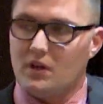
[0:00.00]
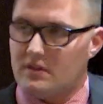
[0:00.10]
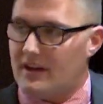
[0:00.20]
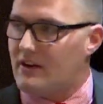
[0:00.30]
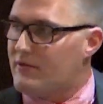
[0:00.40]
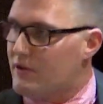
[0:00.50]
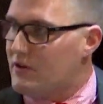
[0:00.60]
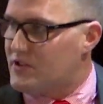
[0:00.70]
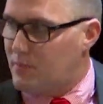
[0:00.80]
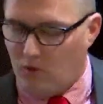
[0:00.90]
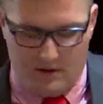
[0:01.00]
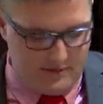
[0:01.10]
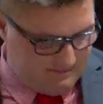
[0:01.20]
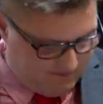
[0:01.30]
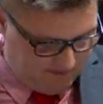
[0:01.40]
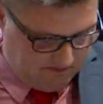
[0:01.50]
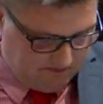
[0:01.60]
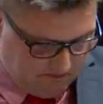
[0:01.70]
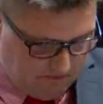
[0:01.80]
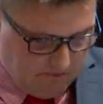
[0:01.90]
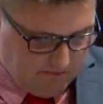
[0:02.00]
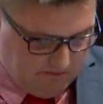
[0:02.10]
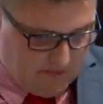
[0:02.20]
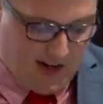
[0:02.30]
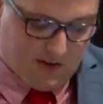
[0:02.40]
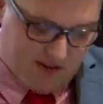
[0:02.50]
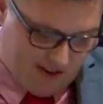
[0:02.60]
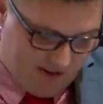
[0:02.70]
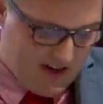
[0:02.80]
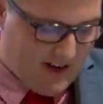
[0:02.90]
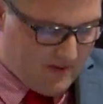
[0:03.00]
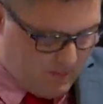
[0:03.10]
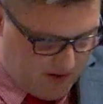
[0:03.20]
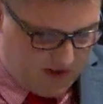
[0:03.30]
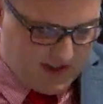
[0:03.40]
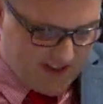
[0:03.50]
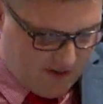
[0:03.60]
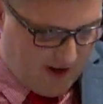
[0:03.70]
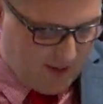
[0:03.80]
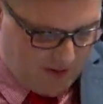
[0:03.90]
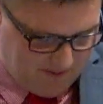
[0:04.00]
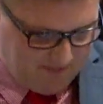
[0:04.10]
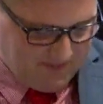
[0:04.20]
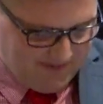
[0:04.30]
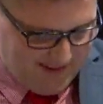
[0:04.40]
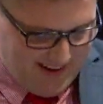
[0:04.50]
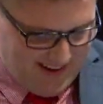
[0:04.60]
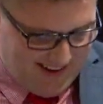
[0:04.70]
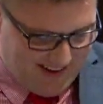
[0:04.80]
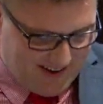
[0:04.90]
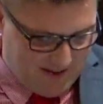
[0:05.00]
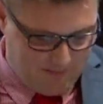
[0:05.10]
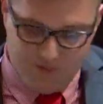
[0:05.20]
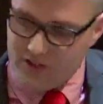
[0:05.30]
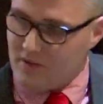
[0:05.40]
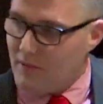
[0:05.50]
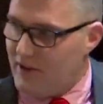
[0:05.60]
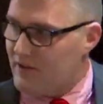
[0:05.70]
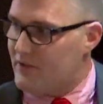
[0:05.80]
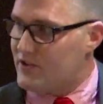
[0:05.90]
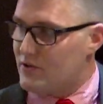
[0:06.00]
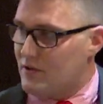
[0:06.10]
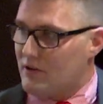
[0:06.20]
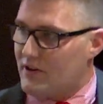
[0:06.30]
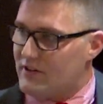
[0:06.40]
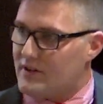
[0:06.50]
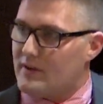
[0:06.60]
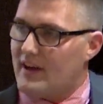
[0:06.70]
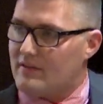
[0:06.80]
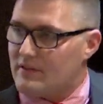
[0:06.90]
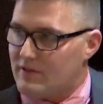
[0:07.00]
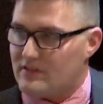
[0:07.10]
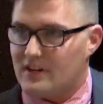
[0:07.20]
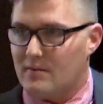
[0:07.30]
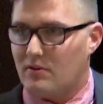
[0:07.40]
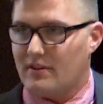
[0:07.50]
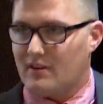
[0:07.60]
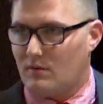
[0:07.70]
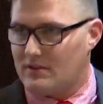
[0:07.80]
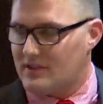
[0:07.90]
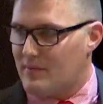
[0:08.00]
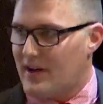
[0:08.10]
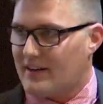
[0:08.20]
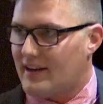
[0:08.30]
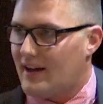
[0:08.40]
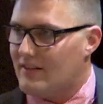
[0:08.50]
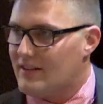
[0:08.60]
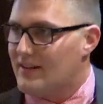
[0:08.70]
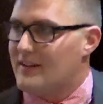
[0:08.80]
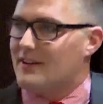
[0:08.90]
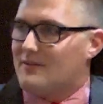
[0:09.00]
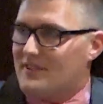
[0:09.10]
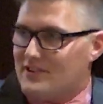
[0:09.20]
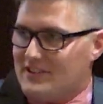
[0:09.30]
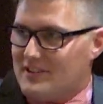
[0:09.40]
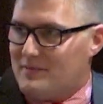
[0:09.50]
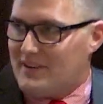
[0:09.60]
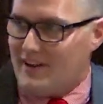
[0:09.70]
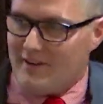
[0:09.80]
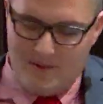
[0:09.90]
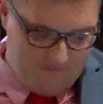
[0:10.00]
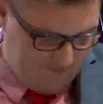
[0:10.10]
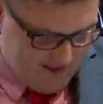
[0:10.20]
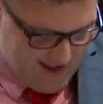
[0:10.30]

Thank her for her support. I don't tell her enough, but she's incredible. She's the mother of the two little girls that we have at the front table. I think one's in the back now. Oh, there she is being held up.